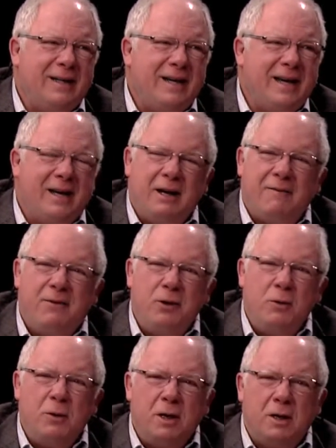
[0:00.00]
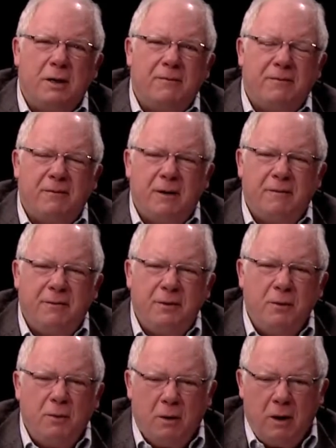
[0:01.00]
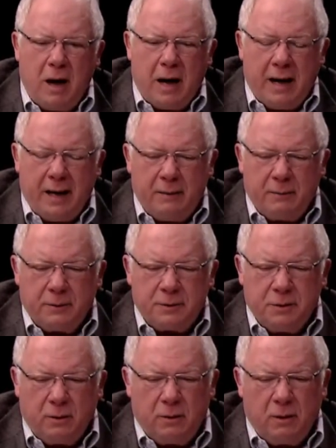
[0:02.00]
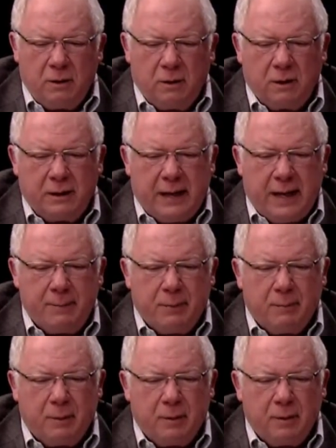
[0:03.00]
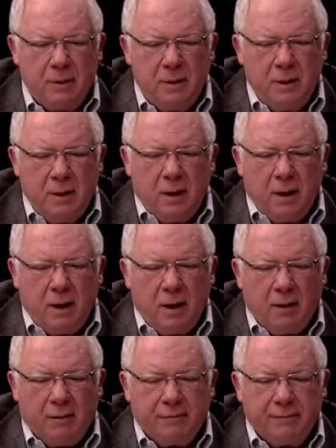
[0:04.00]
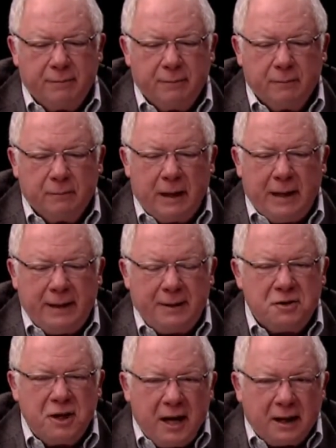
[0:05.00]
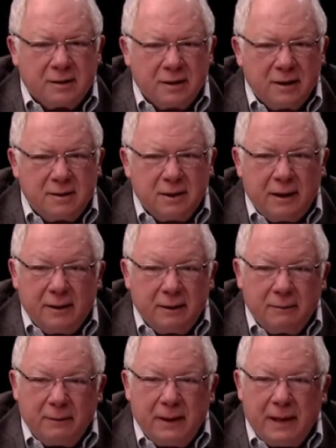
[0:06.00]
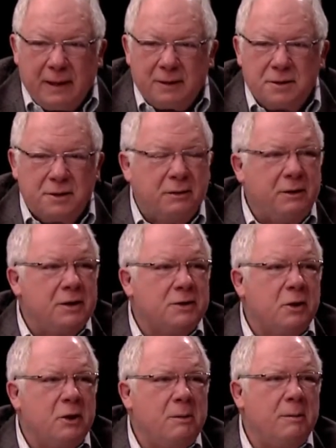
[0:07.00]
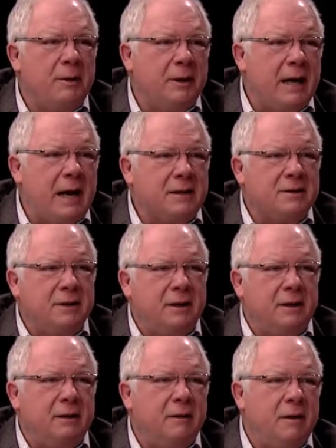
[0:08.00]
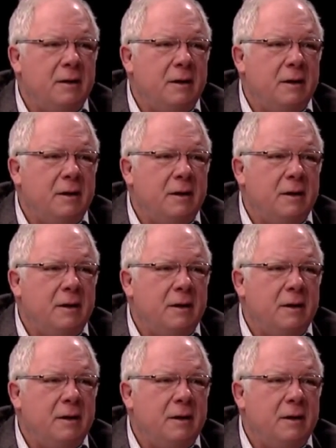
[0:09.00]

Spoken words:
Yeah, if you or I was no longer capable of writing checks, let's say that we had a serious automobile accident and